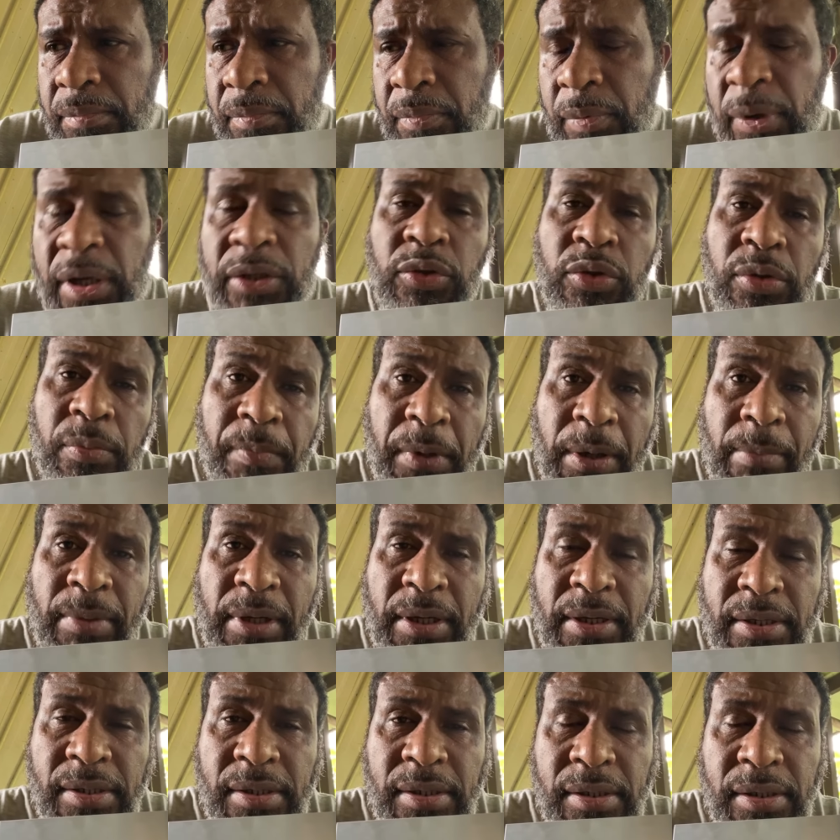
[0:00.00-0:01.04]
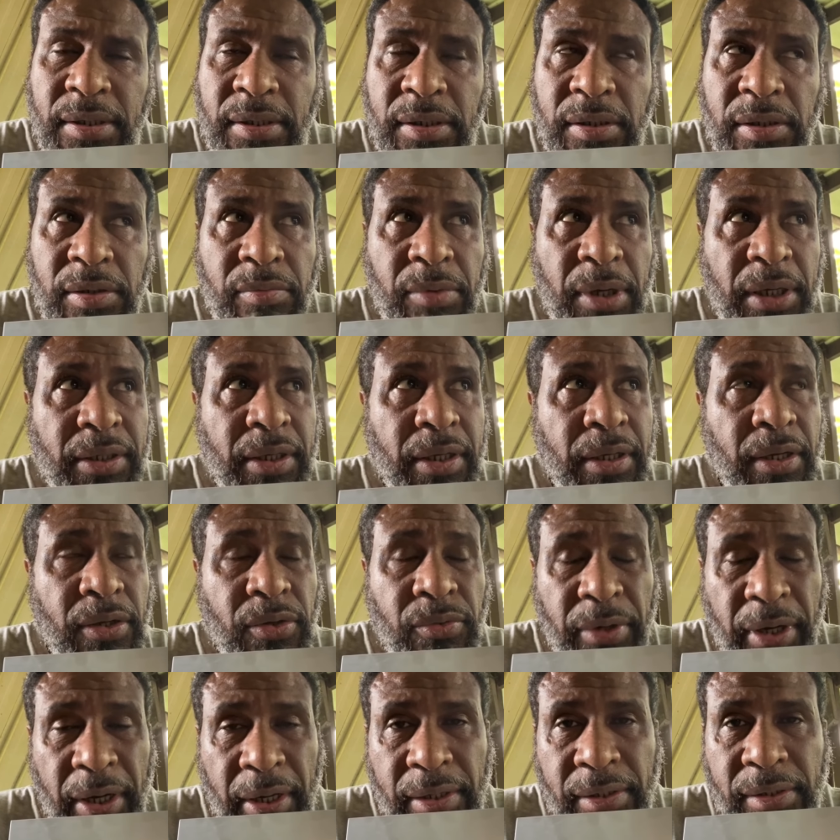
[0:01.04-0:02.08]
what to publish, what are the
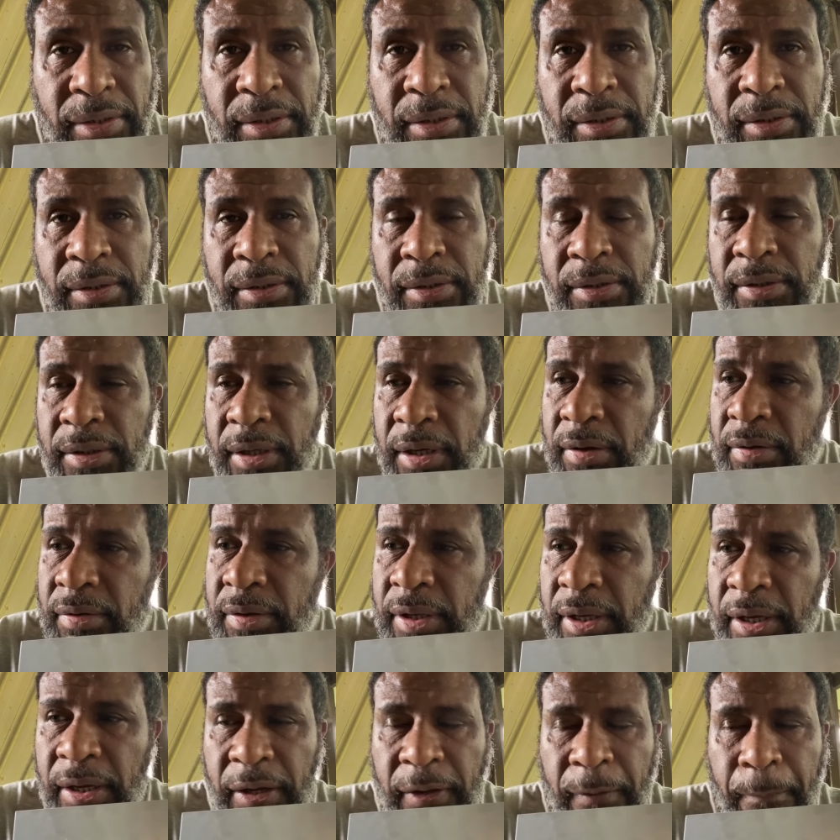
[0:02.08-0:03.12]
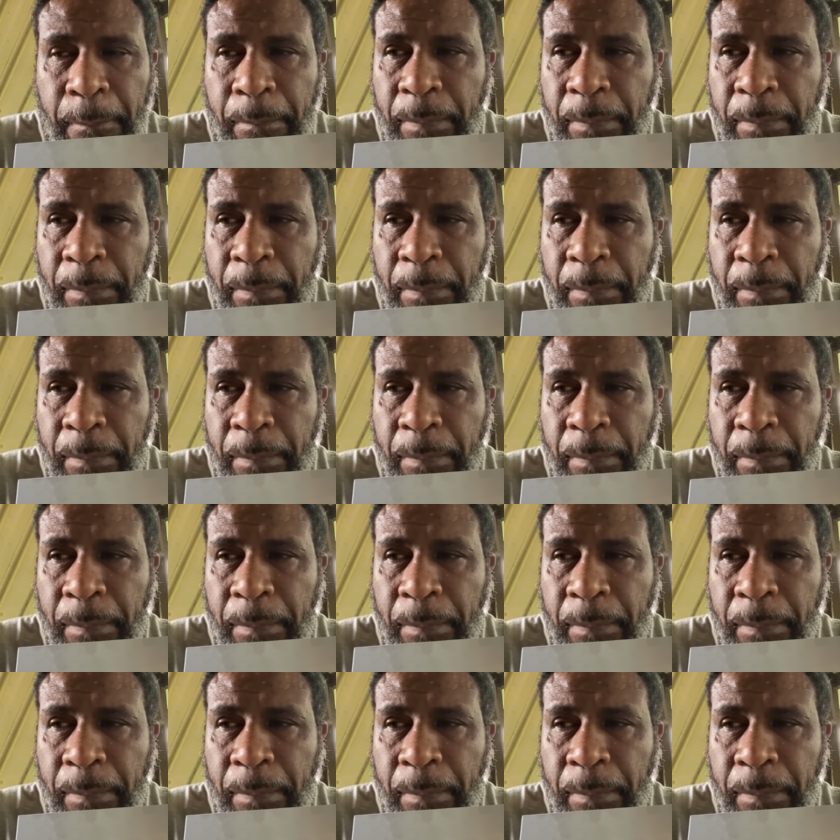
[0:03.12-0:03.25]
trends out there.